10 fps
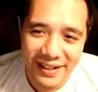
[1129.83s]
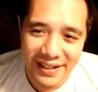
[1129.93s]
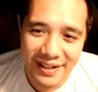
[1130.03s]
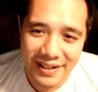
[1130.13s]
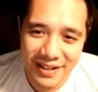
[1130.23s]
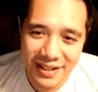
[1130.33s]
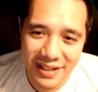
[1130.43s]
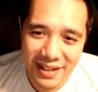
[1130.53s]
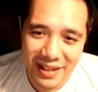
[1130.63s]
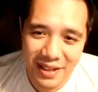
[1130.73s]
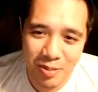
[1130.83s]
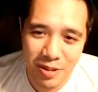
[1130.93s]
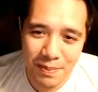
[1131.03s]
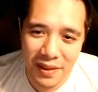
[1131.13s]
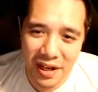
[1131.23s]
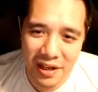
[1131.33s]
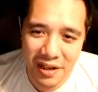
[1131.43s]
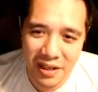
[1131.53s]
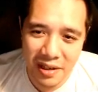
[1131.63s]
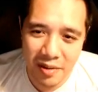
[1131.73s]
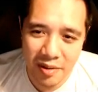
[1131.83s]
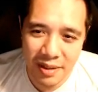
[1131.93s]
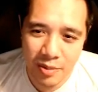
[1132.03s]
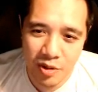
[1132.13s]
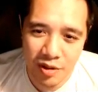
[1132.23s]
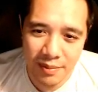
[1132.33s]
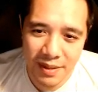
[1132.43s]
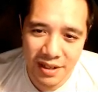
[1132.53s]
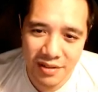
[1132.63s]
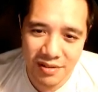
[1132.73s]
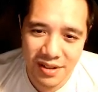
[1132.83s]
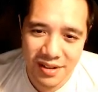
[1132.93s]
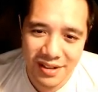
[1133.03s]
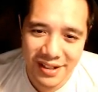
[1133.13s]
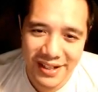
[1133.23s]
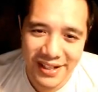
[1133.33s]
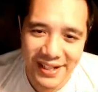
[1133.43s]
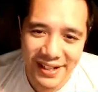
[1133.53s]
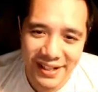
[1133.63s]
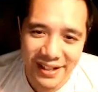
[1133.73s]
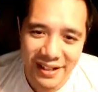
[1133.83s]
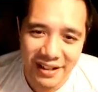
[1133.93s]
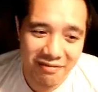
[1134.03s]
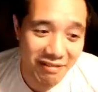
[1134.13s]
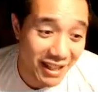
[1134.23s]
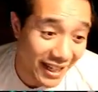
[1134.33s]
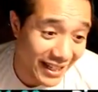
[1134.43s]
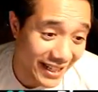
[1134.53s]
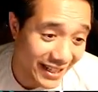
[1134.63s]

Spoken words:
because this was pathetic. I think I'll keep Drunken Masters. 3 lightning,